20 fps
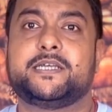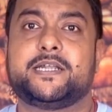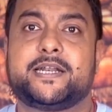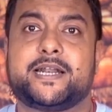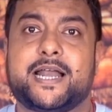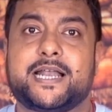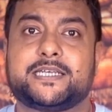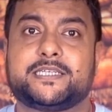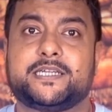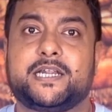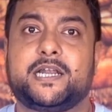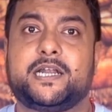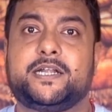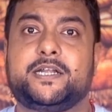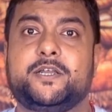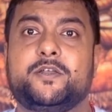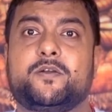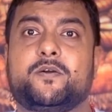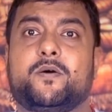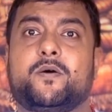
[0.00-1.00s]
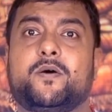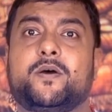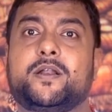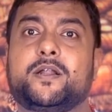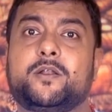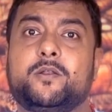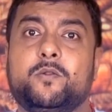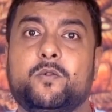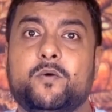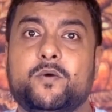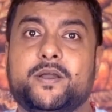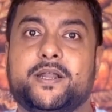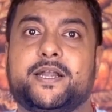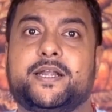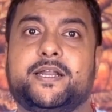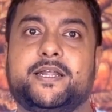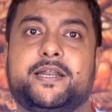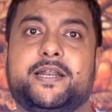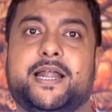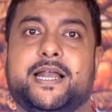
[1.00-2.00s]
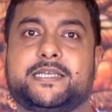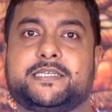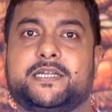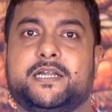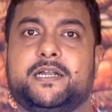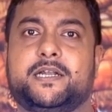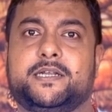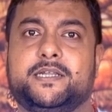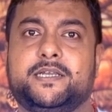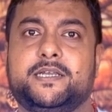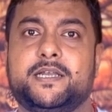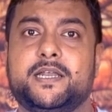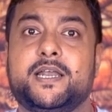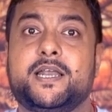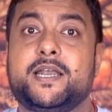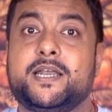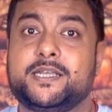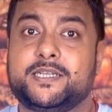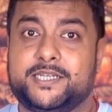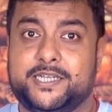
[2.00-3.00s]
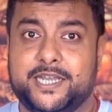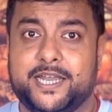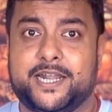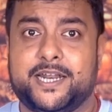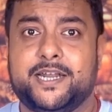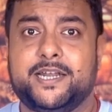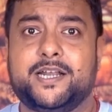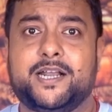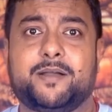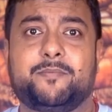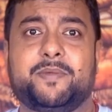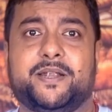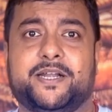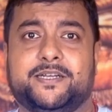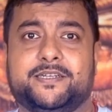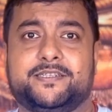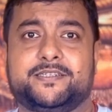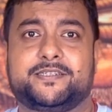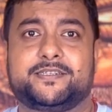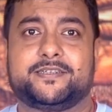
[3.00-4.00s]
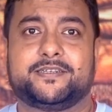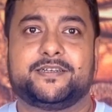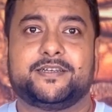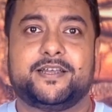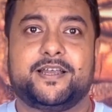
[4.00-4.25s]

irrationality or a low-grade irrationality? Share in comments.